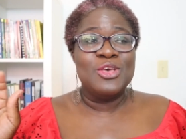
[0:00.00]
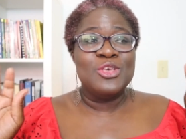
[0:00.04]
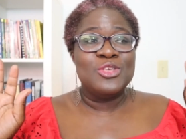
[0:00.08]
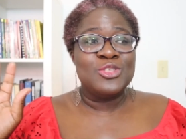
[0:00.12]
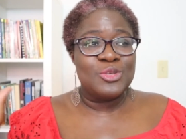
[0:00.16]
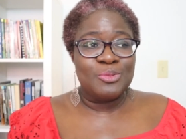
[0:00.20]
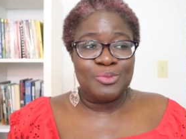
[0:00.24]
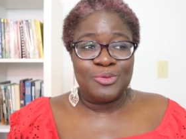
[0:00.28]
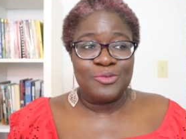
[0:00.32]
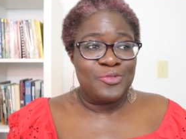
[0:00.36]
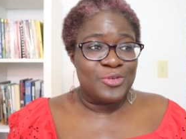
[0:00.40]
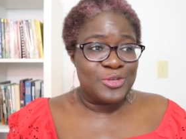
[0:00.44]

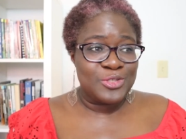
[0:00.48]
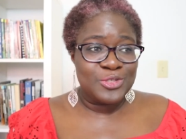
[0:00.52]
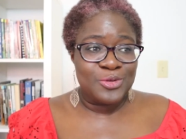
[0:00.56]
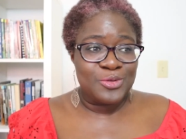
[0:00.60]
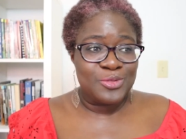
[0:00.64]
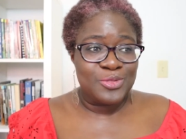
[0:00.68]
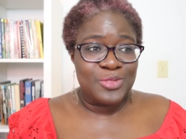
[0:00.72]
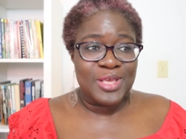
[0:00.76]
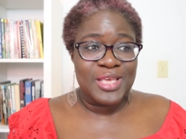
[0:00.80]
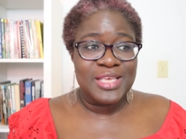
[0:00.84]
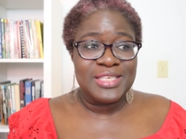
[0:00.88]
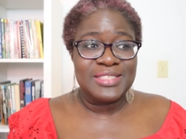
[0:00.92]

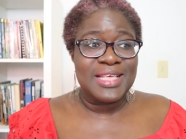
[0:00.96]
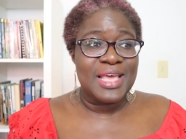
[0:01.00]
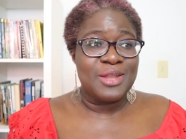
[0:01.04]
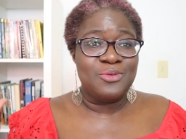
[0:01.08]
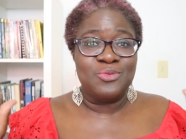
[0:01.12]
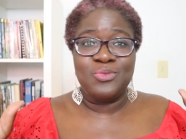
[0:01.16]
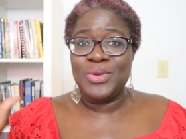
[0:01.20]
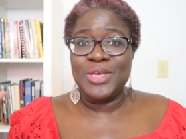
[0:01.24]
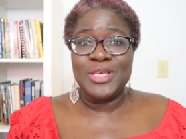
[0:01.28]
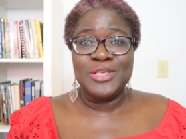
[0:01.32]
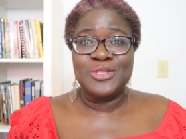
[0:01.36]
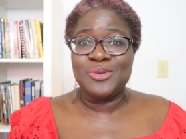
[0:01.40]
superficial things that
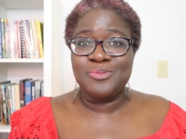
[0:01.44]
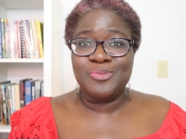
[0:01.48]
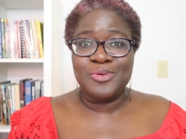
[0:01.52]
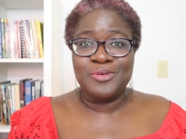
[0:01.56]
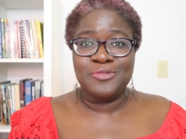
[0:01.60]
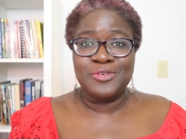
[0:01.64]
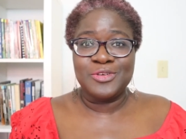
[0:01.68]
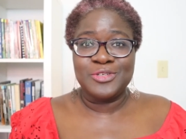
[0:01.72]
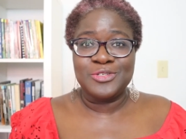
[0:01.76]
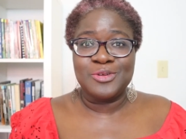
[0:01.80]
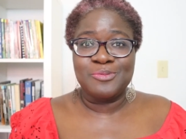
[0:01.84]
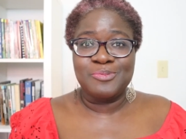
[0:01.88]
we
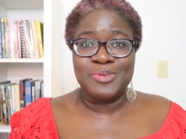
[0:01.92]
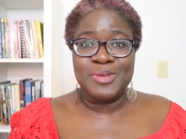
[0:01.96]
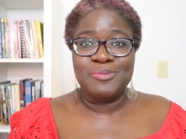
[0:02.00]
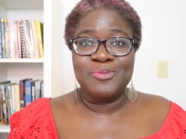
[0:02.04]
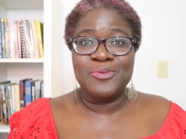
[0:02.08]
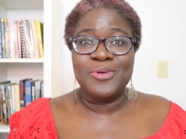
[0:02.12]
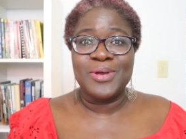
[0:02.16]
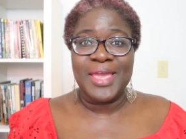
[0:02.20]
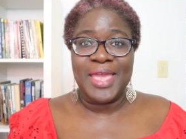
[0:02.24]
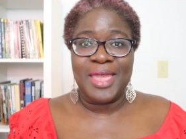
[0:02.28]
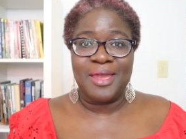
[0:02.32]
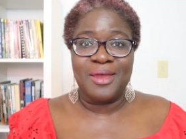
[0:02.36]
superficial
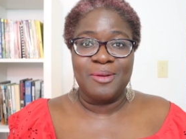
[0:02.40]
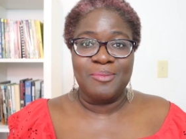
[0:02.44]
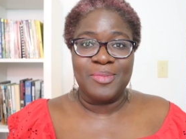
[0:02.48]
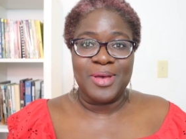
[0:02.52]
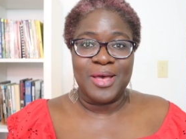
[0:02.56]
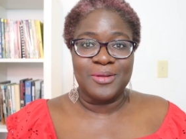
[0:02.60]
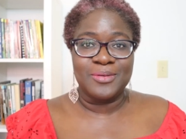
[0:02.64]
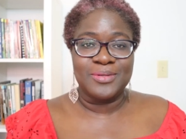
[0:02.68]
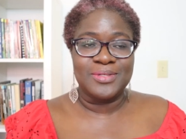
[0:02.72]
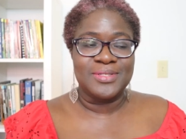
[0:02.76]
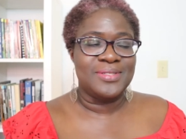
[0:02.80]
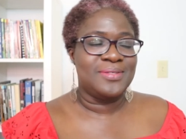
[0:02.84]
people care
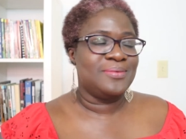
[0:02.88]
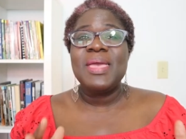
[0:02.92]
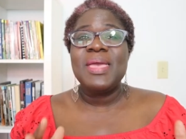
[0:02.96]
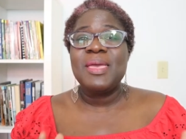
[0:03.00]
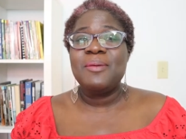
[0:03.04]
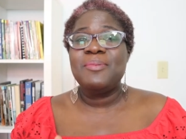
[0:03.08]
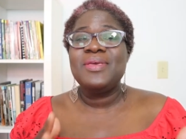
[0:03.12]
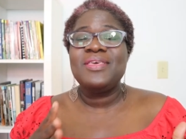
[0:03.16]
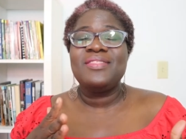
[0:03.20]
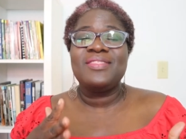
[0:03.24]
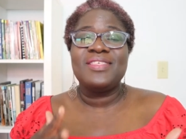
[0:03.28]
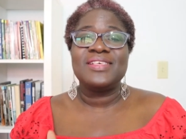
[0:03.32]
about.
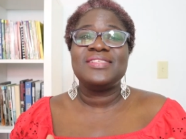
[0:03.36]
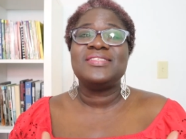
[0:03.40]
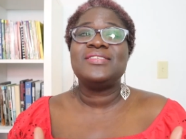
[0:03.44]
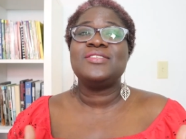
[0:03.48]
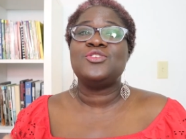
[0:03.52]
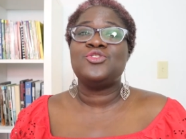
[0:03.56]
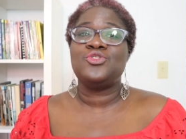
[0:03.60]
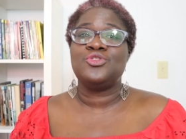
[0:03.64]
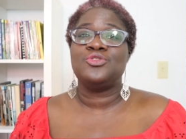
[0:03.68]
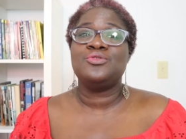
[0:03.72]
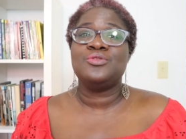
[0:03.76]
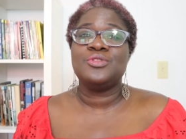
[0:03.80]
Maybe this
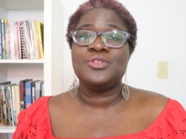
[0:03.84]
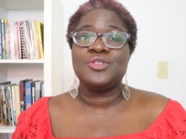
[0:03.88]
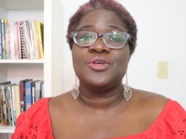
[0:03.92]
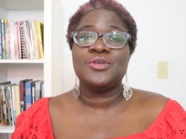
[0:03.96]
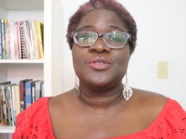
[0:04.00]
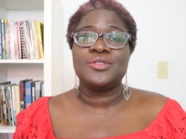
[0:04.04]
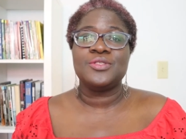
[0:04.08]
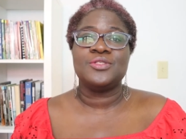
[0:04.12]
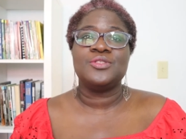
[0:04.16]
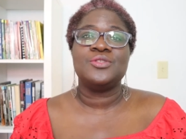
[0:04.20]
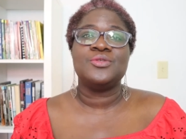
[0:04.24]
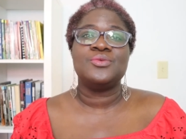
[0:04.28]
is truly
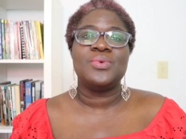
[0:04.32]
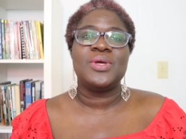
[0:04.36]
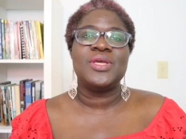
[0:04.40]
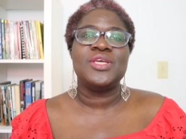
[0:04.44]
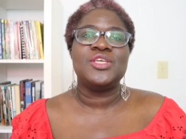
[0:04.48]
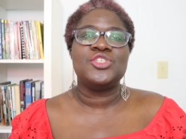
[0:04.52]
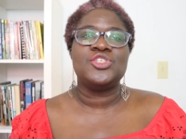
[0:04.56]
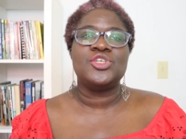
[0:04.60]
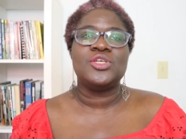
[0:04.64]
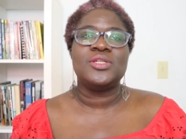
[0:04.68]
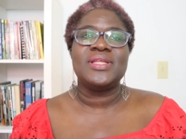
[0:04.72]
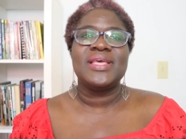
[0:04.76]
your
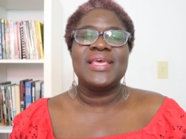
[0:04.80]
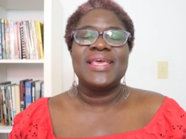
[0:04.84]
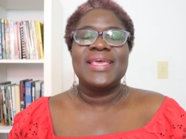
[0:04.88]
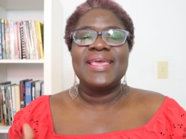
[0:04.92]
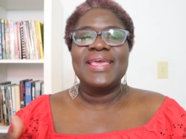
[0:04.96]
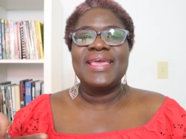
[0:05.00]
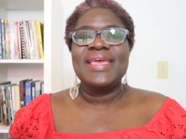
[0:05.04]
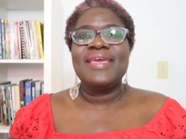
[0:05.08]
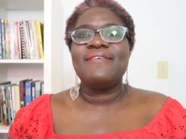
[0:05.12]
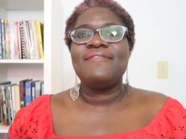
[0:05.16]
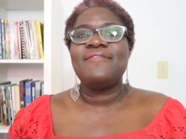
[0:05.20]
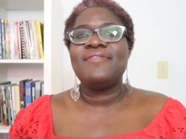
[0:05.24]
situation.
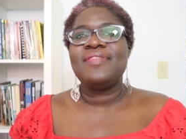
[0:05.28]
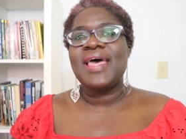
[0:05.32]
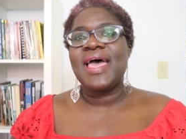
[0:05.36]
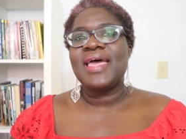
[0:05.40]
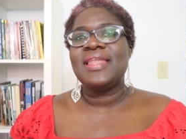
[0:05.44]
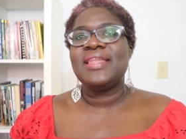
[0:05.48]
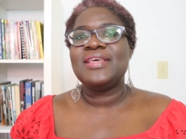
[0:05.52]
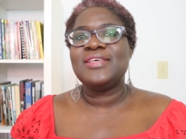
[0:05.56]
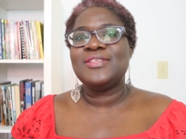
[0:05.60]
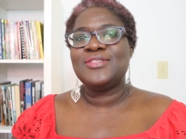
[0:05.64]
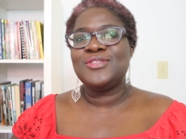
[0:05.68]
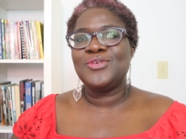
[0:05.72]
If
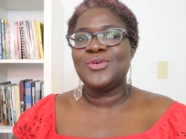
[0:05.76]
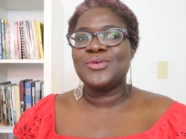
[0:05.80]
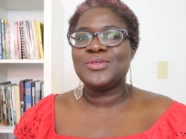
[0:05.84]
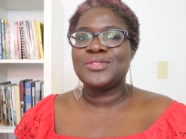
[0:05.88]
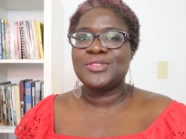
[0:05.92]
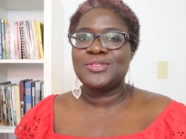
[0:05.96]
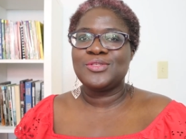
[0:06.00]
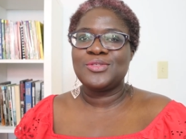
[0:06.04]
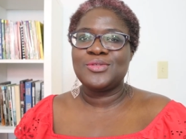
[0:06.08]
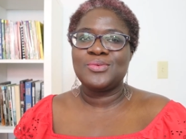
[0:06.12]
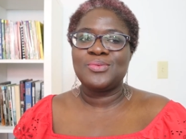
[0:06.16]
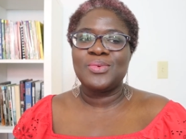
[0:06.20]
that is your
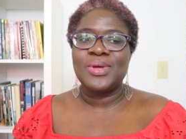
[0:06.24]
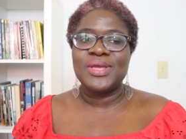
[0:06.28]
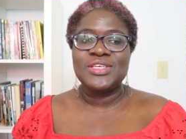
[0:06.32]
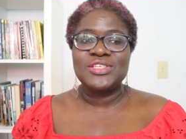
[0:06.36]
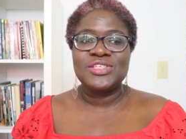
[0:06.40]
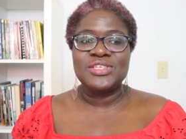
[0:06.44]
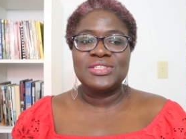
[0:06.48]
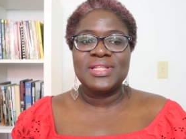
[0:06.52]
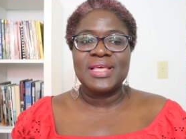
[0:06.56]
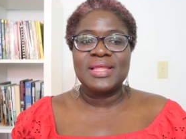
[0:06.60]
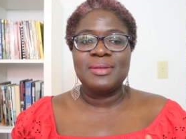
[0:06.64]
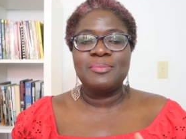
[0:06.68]

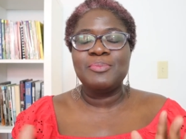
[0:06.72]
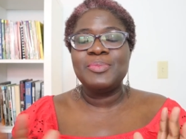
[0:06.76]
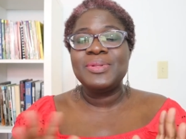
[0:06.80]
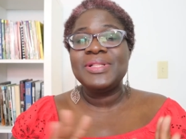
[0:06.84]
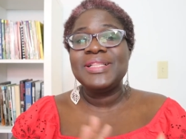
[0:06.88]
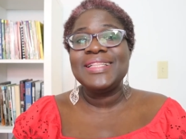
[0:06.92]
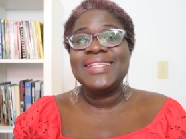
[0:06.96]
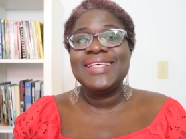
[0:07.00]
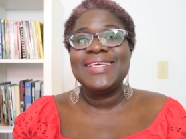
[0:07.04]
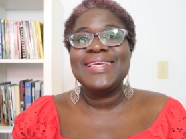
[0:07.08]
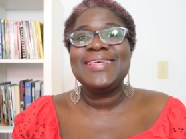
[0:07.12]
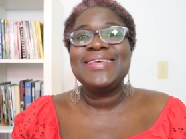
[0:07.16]
situation, then
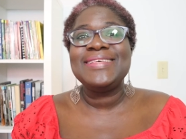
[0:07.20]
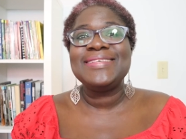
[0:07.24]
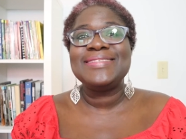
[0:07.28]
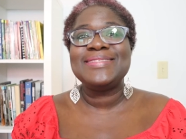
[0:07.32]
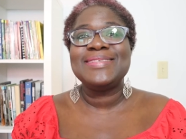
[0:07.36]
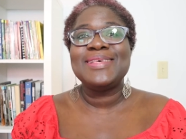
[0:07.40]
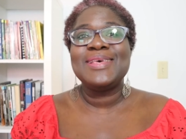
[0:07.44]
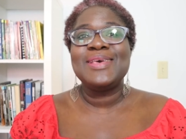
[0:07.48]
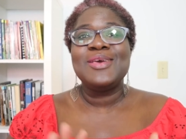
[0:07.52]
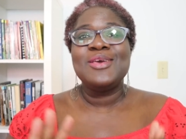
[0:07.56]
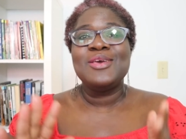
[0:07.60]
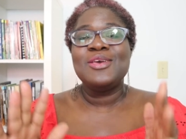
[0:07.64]

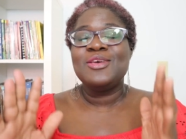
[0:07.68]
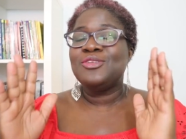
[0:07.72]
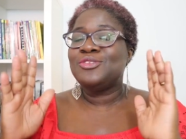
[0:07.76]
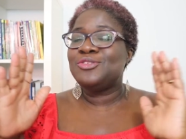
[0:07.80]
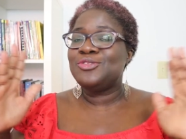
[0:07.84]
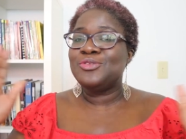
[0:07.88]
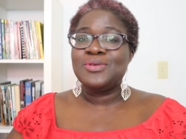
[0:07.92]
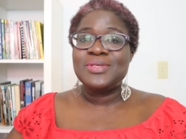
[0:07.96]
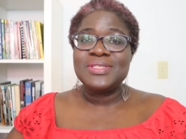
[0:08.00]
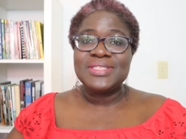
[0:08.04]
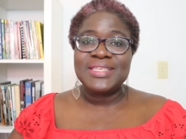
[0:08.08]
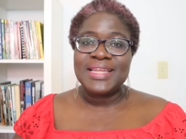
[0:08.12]
please
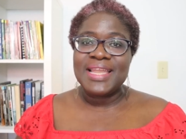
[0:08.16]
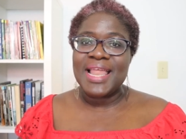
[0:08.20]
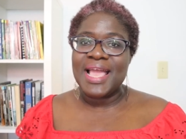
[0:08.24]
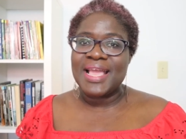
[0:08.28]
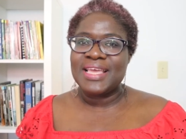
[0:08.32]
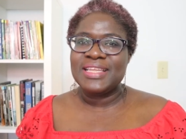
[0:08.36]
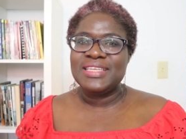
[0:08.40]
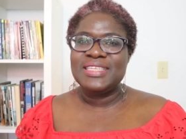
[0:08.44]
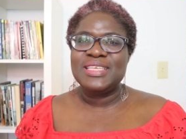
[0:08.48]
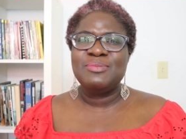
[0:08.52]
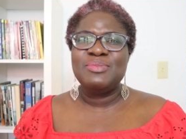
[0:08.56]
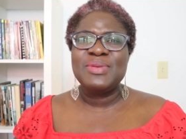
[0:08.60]
do stay in
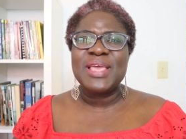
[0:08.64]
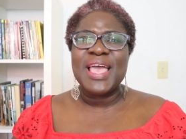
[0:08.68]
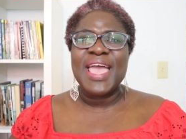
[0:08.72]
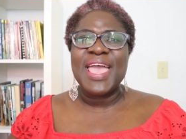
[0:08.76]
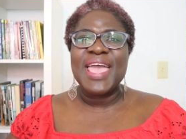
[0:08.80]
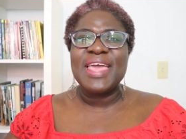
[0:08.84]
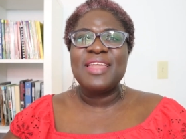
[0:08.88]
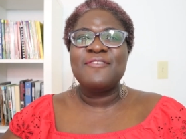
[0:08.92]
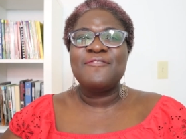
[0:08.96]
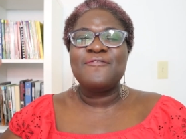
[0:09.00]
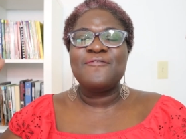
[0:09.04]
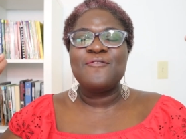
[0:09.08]
academia
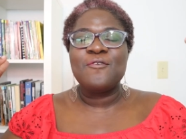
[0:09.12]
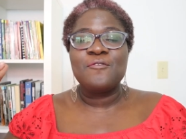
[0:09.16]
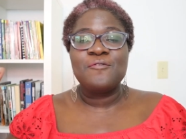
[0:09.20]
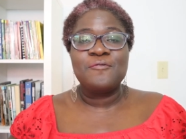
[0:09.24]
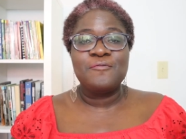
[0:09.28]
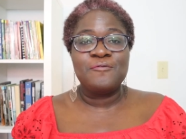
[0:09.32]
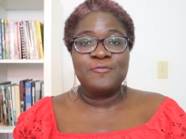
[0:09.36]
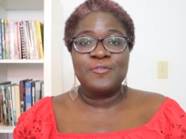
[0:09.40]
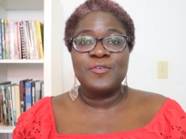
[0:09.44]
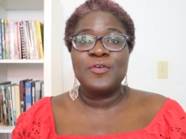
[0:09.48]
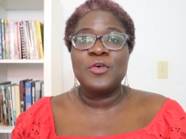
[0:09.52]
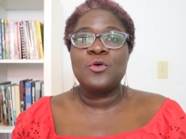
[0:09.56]
and
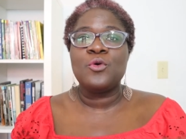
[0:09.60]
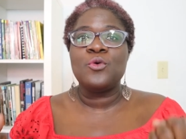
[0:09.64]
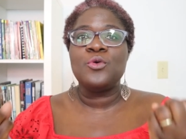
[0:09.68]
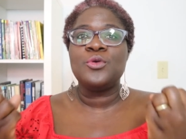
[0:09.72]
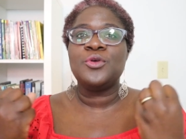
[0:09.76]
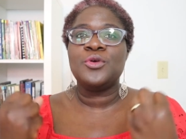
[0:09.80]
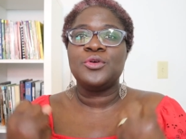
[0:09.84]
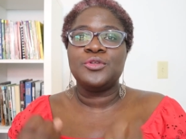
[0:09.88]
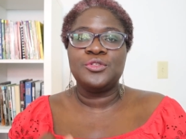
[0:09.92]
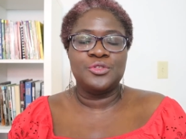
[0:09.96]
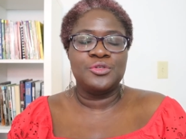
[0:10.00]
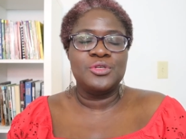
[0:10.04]
fulfill
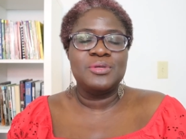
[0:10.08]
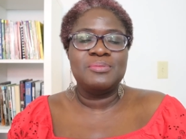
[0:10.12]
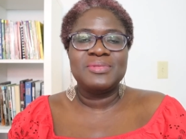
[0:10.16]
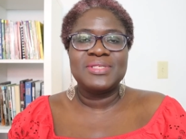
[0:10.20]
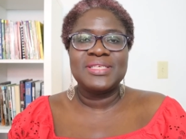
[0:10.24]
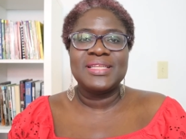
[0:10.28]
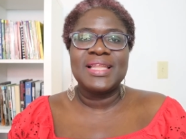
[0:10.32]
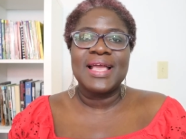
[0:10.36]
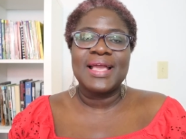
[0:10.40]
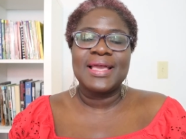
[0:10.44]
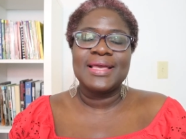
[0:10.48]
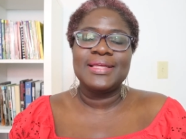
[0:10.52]
your
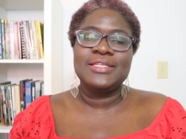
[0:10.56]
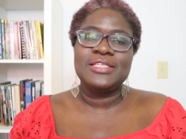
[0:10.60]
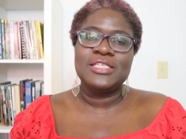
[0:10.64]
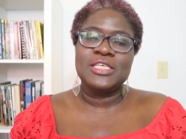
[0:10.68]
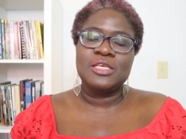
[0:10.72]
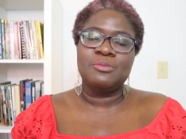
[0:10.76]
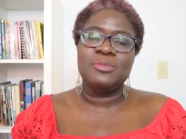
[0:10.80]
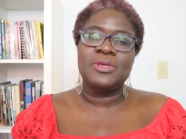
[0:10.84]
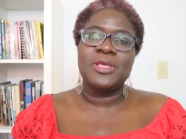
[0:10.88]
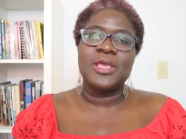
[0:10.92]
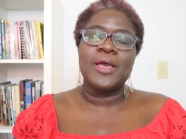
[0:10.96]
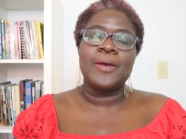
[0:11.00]
dreams in
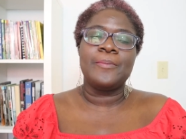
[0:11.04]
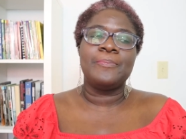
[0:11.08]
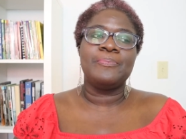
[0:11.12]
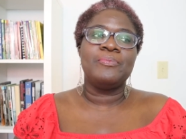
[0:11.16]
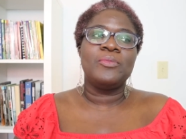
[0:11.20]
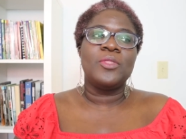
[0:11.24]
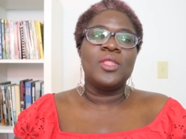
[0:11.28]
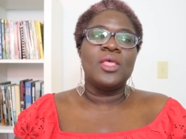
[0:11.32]
academia.